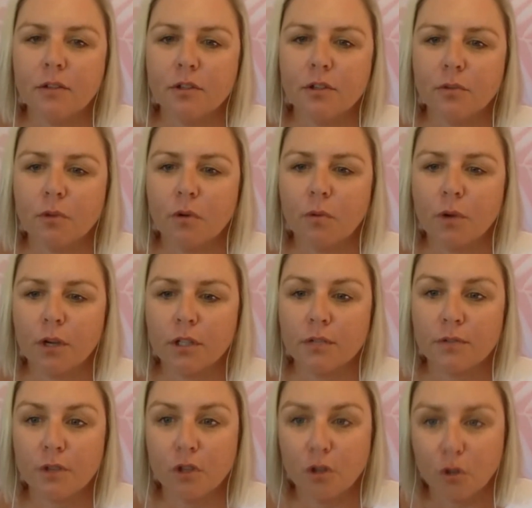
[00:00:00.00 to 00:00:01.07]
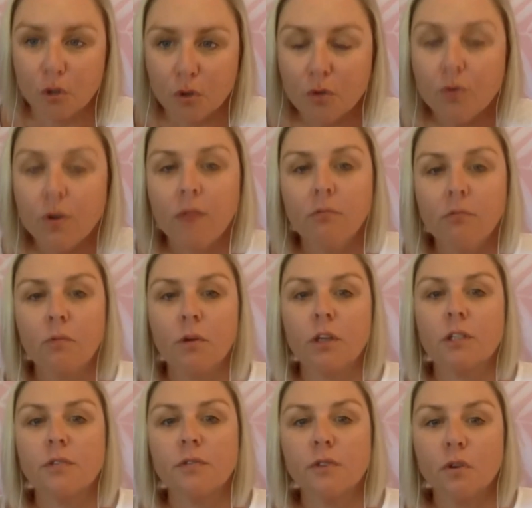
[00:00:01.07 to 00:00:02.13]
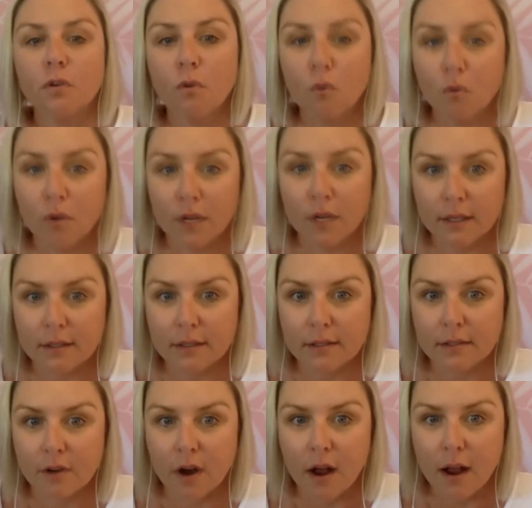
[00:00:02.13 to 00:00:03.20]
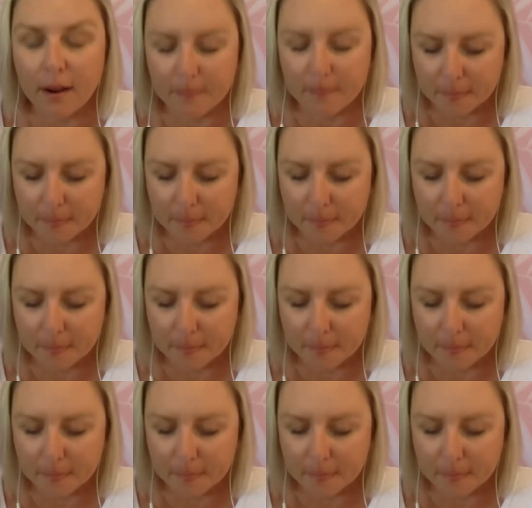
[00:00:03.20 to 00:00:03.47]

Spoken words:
to what works for you and what works for your audience, right?